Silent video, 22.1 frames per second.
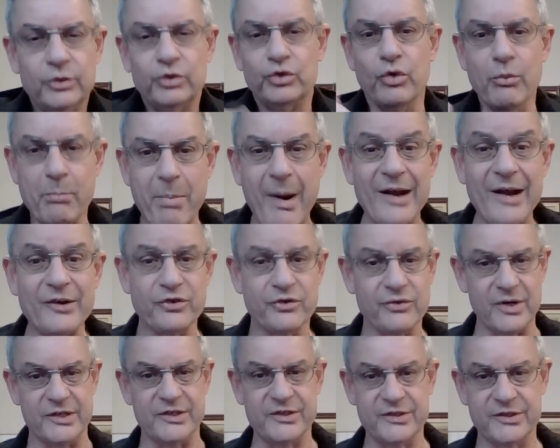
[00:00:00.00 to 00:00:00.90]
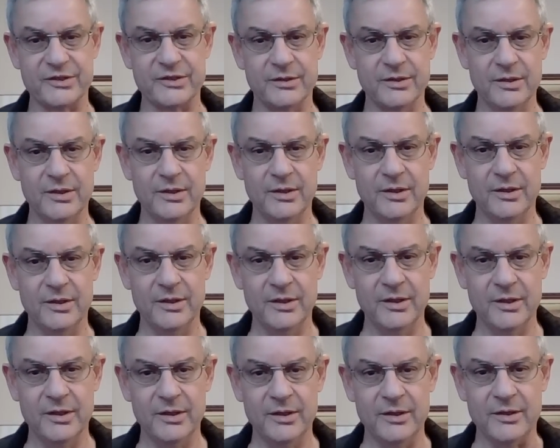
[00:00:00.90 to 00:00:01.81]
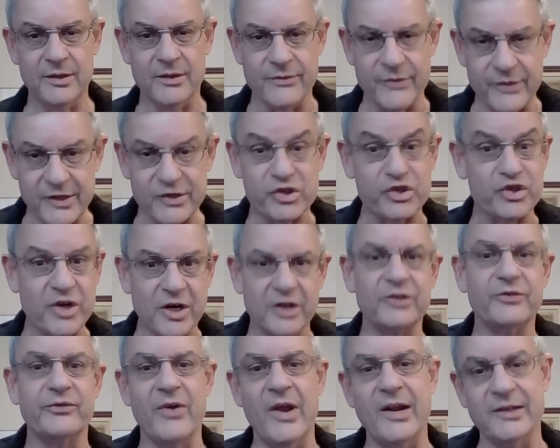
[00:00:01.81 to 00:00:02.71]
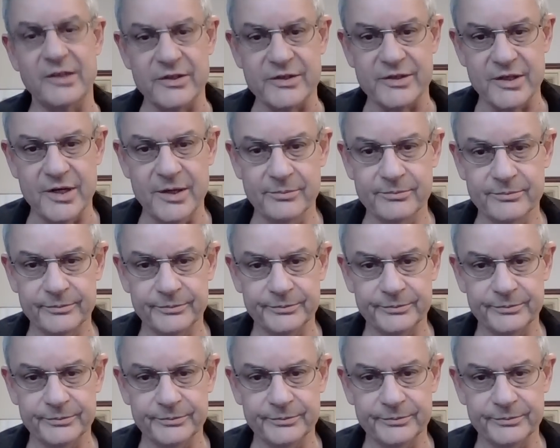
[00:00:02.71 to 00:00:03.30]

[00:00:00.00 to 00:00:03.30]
to buttress this shared fantasy.